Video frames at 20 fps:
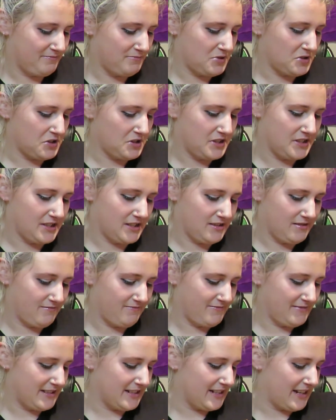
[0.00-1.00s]
person
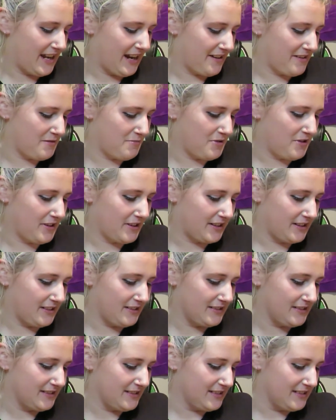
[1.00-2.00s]
in Harry
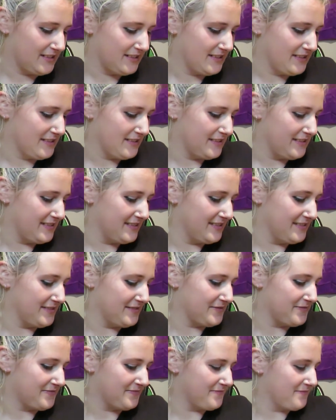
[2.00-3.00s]
Potter,
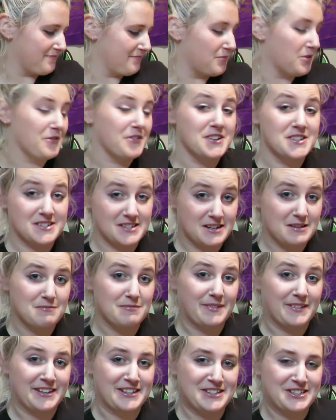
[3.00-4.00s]
Professor
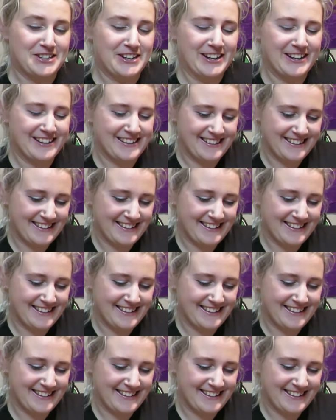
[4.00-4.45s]
Umbridge.